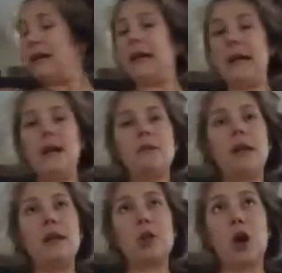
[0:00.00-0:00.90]

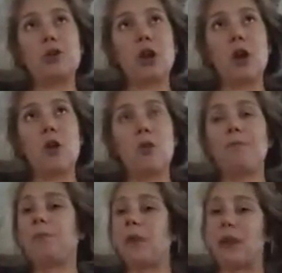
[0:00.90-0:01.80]
He's also
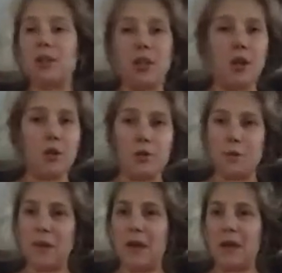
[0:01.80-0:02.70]
continued to
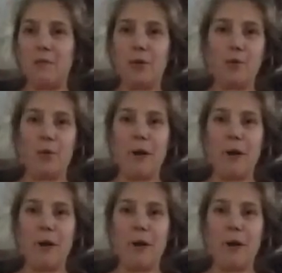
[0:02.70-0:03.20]
pee and poop